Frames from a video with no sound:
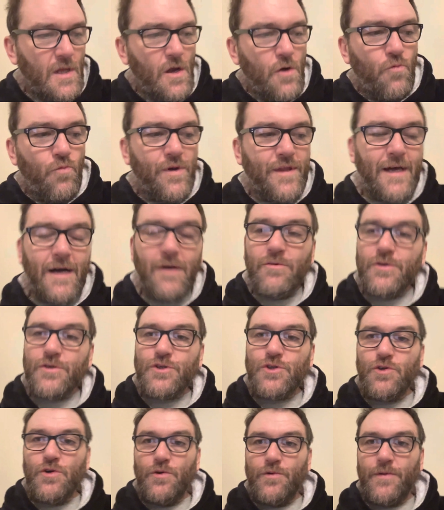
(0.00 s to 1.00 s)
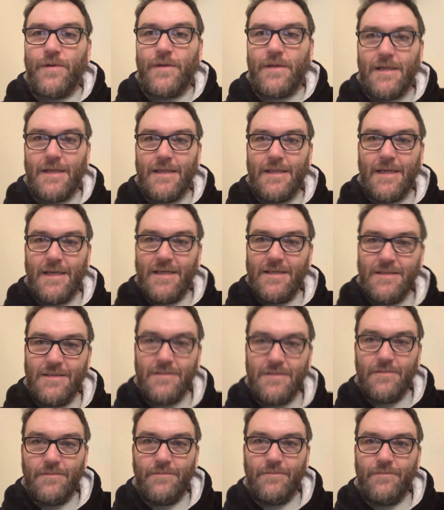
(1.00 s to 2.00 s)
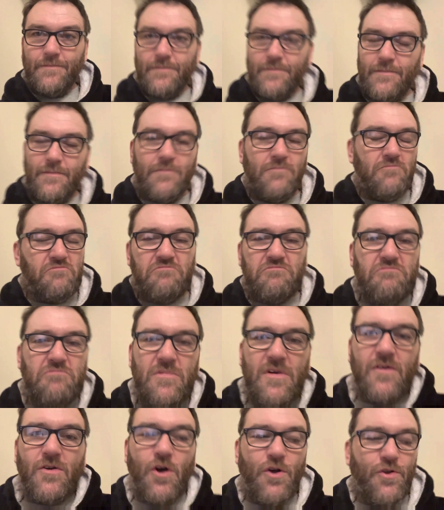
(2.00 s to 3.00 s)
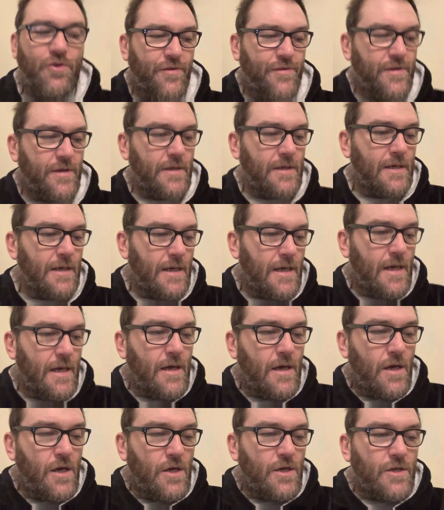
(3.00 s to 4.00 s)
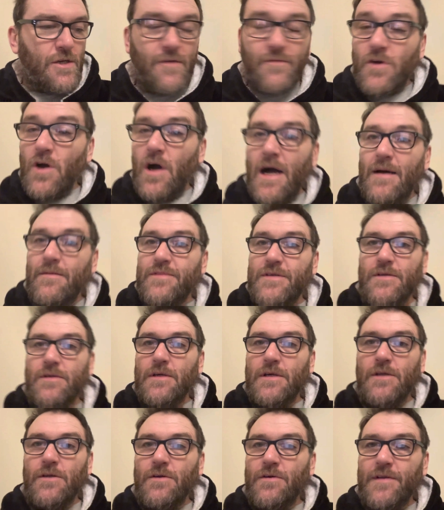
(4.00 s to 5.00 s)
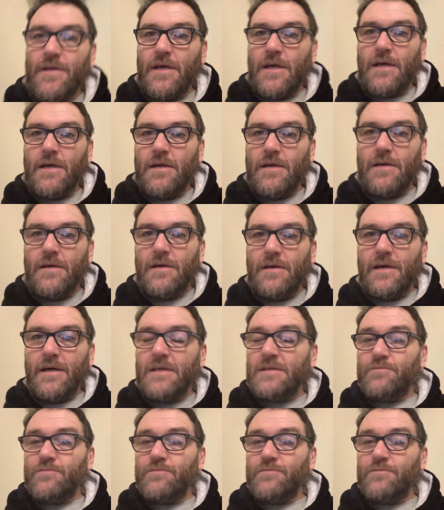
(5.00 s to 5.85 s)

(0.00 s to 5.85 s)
the truth in this, you've got nothing. You've got absolutely nothing. It's